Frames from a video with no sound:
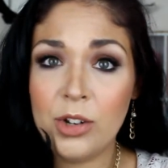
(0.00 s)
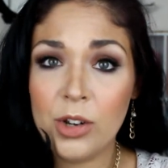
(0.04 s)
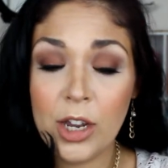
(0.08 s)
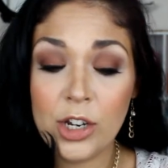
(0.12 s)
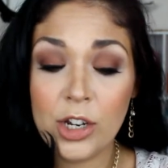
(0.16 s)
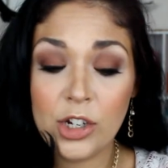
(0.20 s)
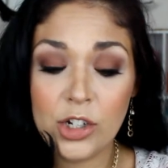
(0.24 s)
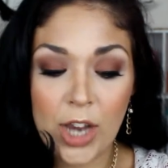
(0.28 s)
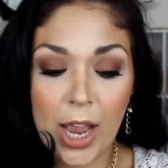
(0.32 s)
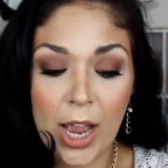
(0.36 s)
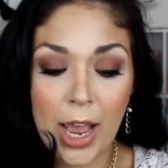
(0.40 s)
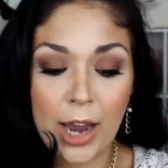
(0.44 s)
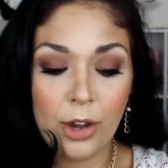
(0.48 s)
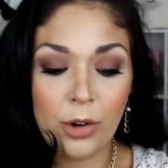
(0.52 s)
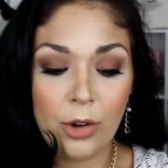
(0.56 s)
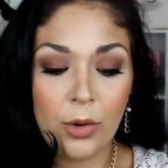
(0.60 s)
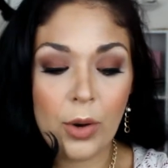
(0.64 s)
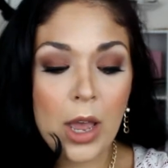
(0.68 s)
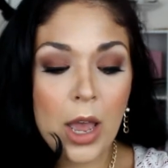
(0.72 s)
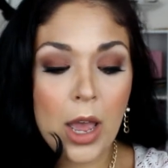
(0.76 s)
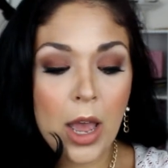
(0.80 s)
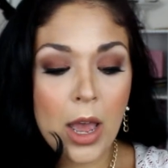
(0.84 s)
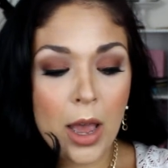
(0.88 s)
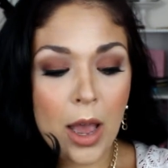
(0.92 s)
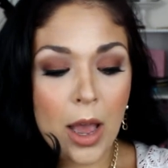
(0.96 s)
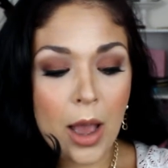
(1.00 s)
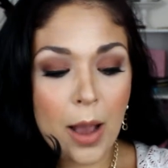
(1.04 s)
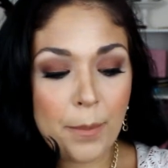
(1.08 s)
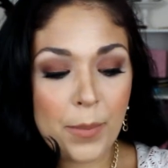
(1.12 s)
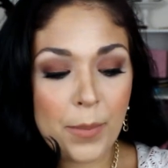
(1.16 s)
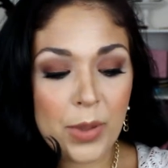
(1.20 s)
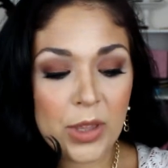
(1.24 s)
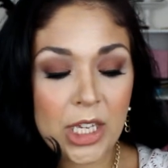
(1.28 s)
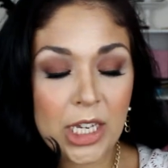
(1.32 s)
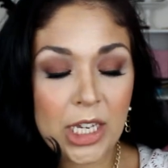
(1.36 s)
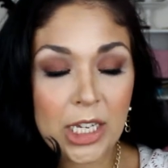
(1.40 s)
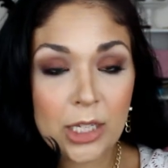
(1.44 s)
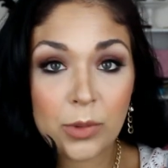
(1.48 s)
a shadow, um, but
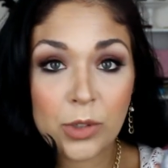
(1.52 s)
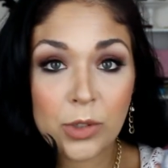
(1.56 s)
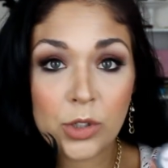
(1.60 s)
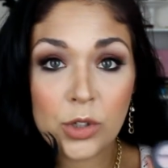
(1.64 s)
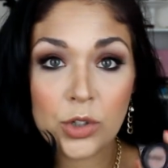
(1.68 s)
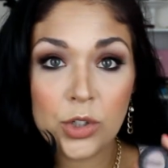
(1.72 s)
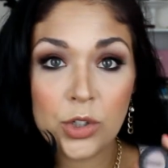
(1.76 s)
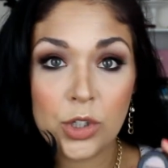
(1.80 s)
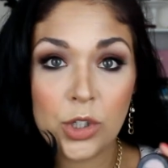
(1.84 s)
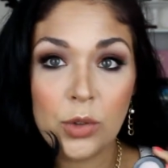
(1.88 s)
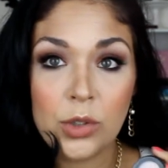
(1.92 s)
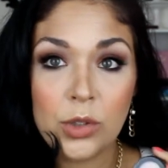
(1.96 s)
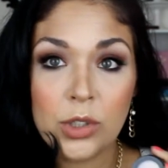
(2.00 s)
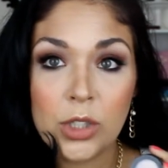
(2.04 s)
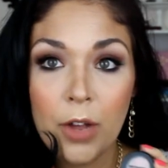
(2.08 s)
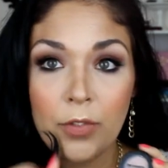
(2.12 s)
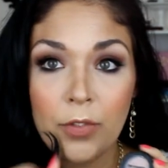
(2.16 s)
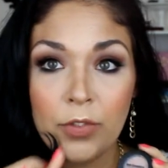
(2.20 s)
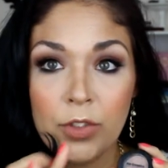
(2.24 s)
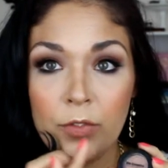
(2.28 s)
these ones are so soft.